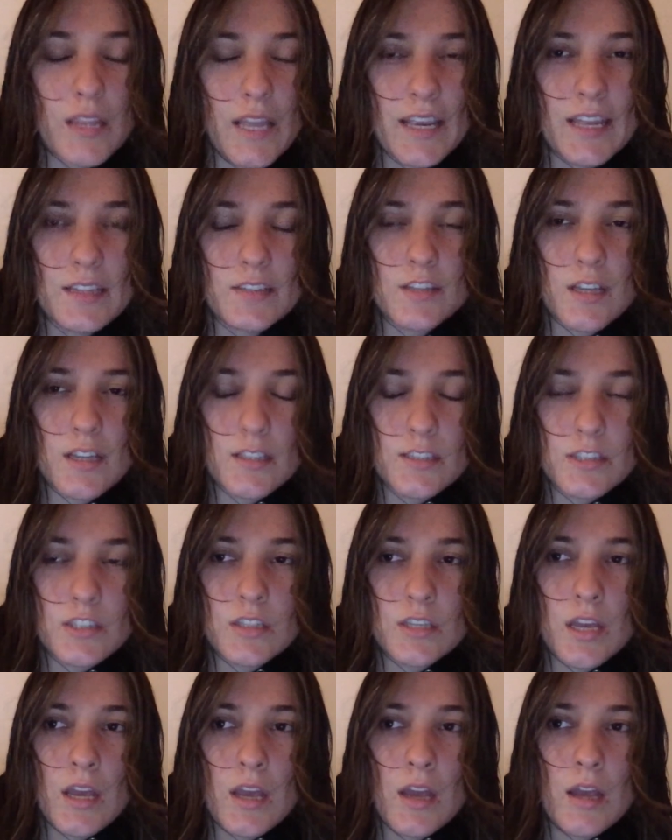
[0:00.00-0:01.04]
Like it's
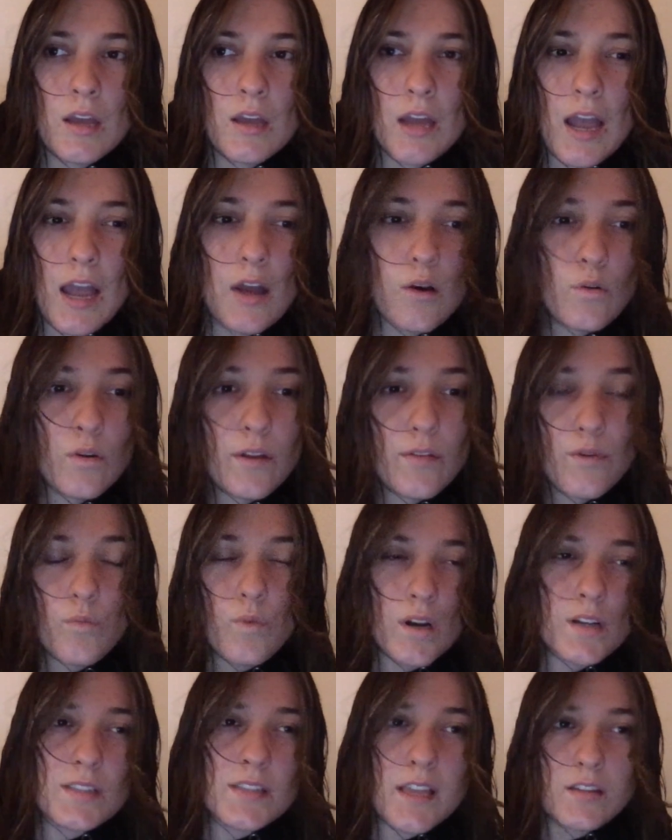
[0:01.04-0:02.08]
I don't even
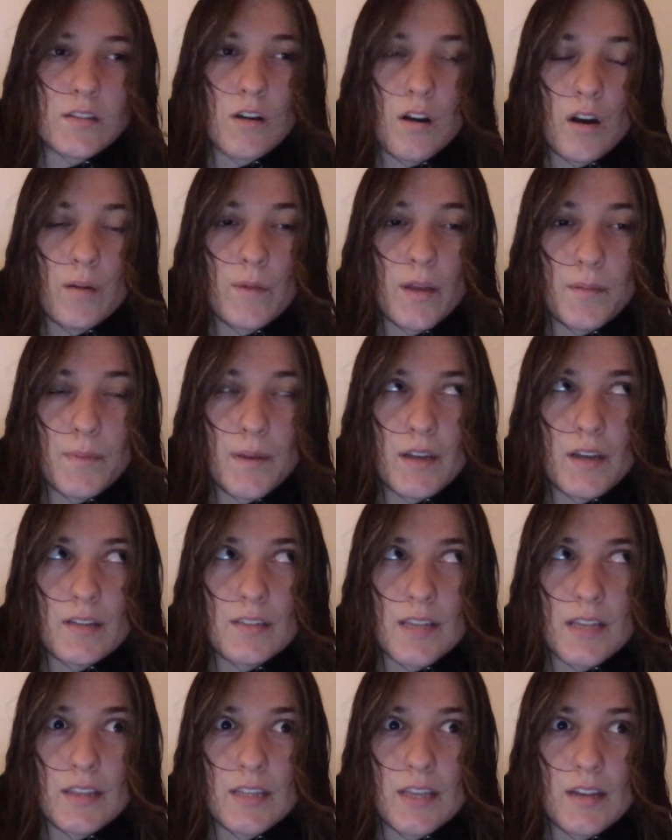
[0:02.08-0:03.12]
want to say it's karmic, because
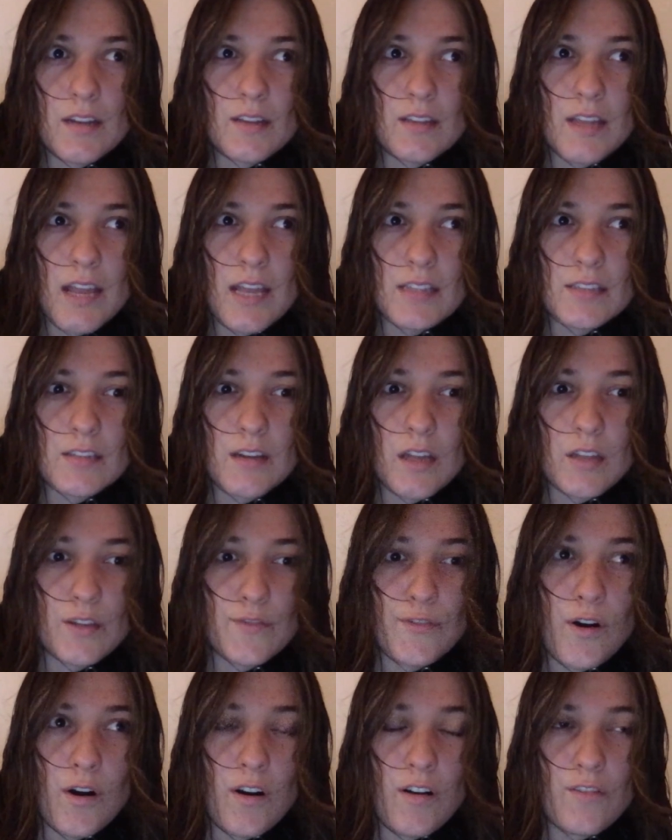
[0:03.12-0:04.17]
at the end of the day it's not the
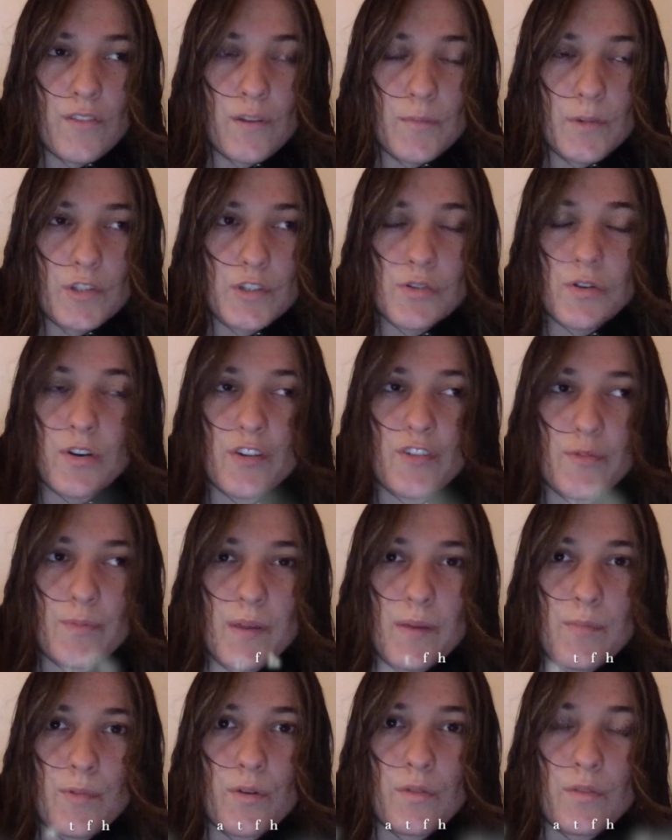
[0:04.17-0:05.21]
fault of the majority of
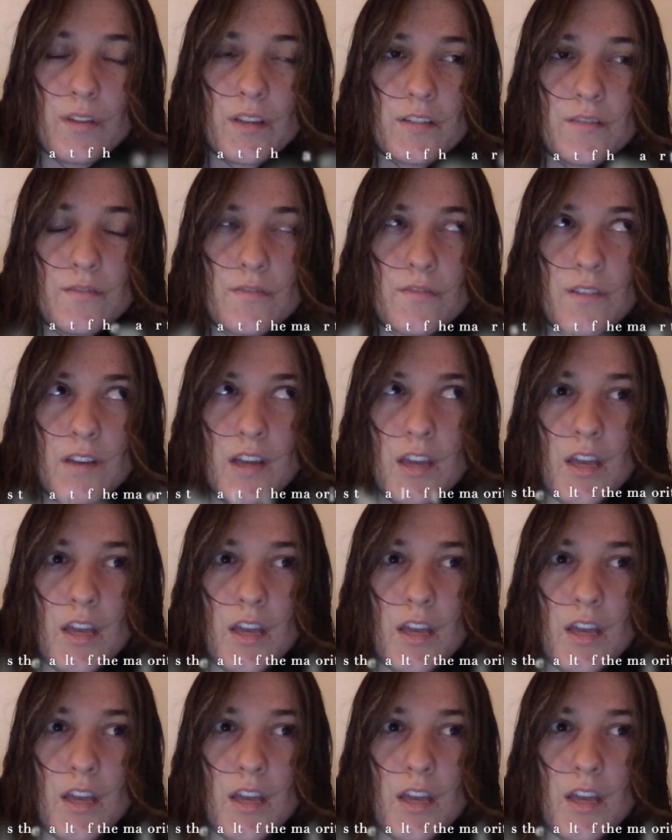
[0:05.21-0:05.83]
people who live